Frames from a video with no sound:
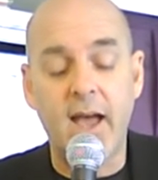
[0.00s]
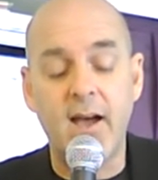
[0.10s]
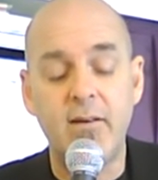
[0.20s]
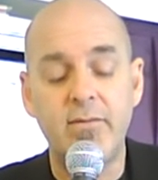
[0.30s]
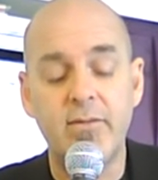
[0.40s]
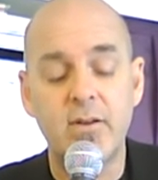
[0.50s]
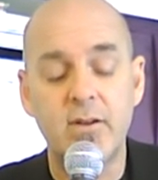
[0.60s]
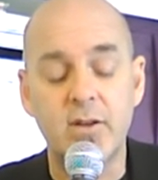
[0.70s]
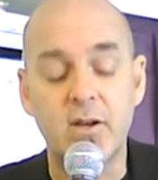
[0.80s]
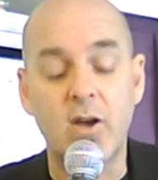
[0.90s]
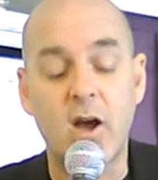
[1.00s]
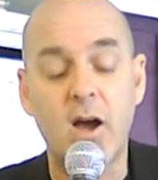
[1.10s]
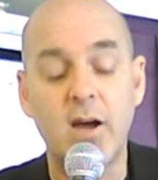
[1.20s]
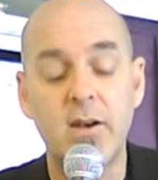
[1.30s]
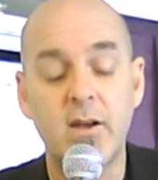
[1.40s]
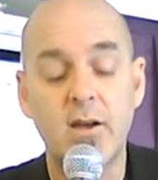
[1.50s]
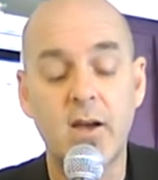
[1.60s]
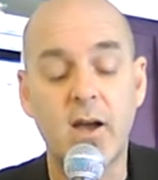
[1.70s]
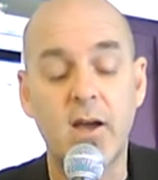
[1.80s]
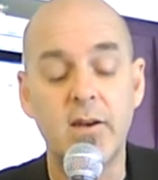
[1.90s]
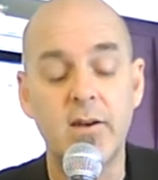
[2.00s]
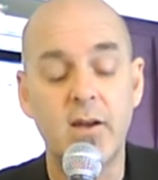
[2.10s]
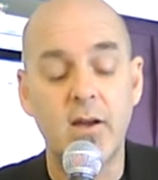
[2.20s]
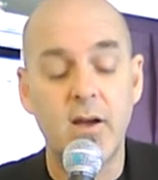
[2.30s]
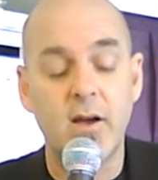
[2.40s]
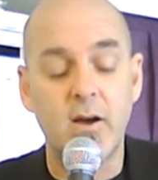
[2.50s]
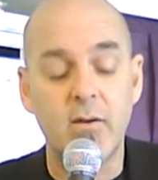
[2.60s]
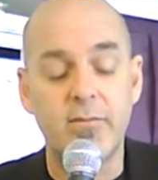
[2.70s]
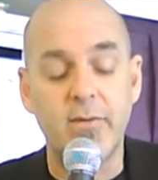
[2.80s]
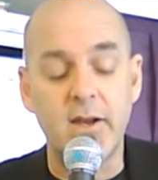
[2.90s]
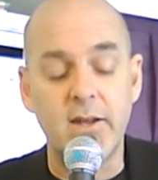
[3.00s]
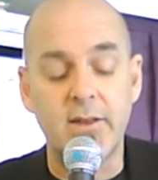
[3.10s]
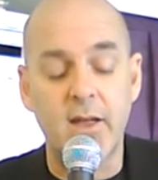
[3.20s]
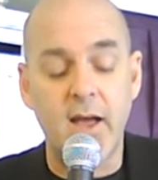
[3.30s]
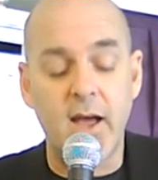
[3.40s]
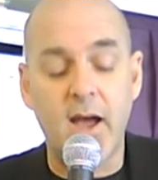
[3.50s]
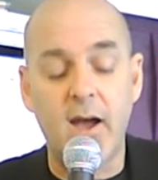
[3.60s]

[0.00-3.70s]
Have the God kind of faith.